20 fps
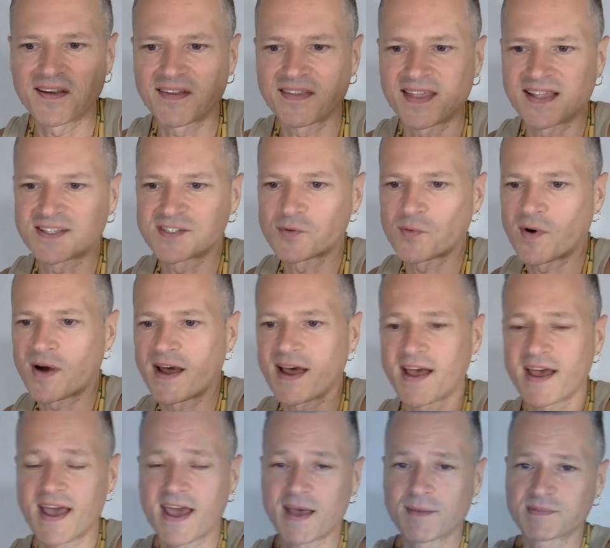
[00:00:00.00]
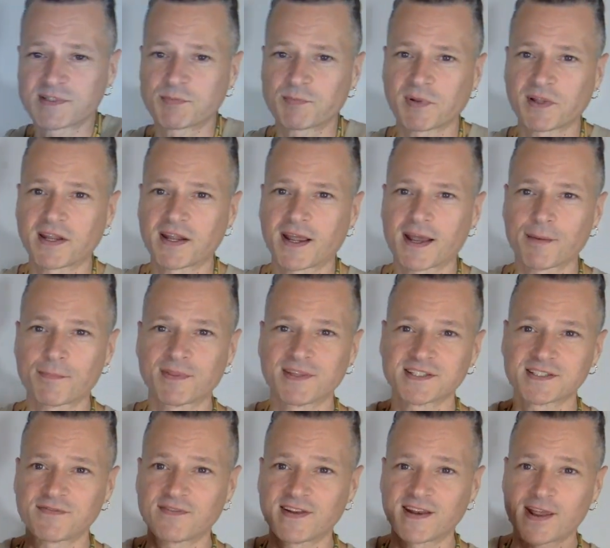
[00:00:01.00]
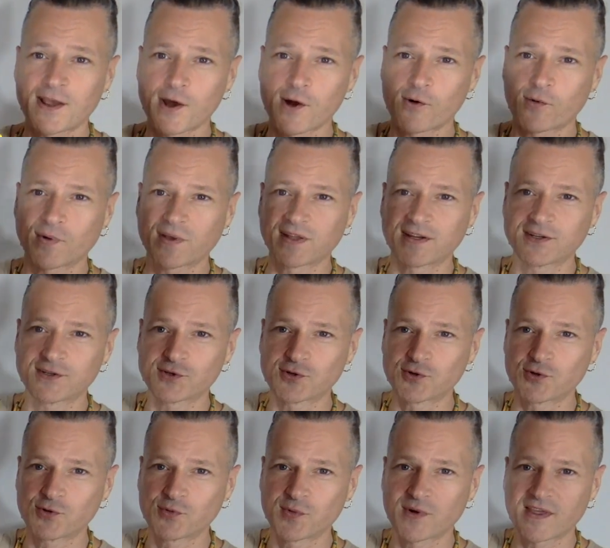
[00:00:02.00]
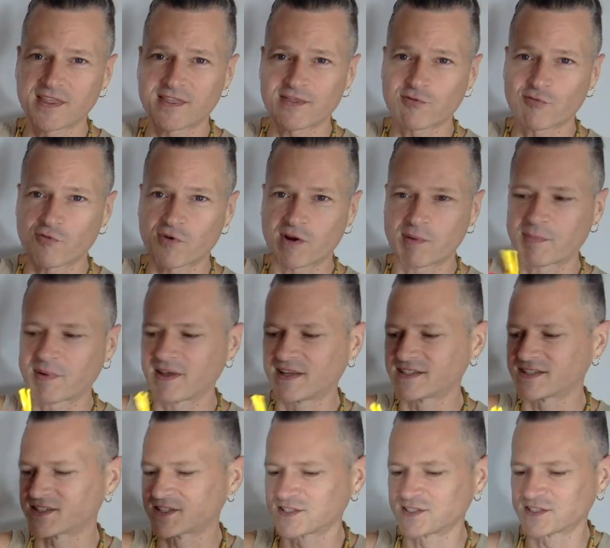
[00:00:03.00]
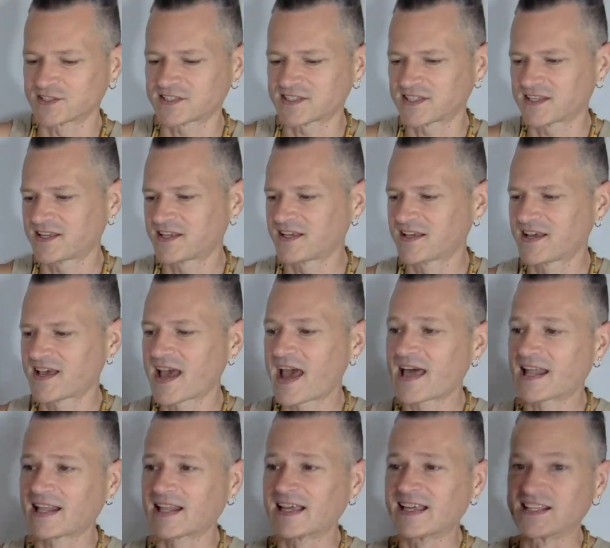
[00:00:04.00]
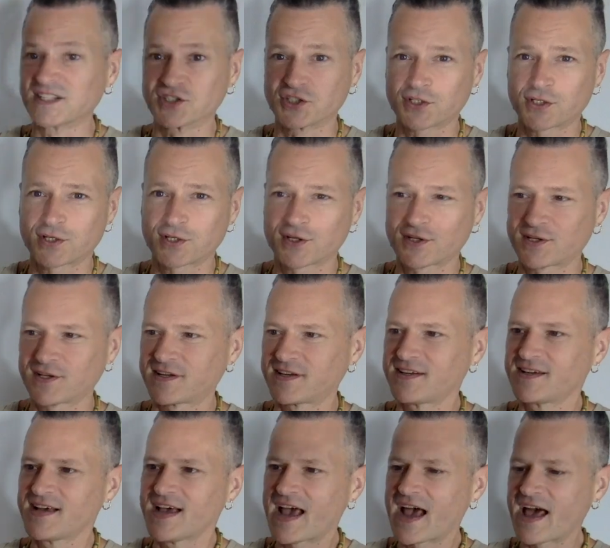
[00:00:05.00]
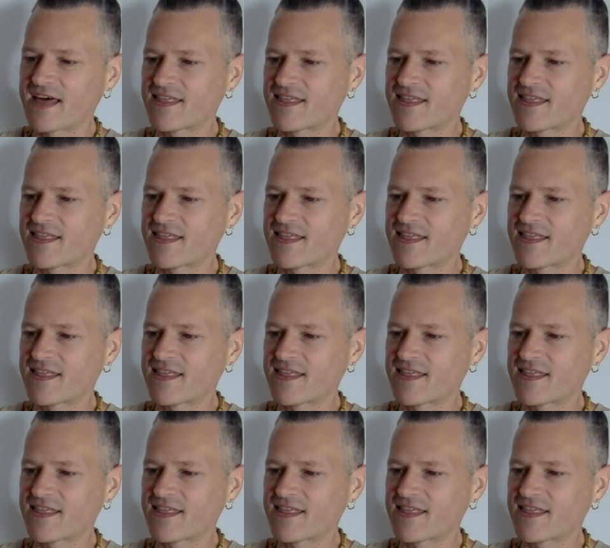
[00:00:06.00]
That's why I am splitting up this video into three pieces, at least.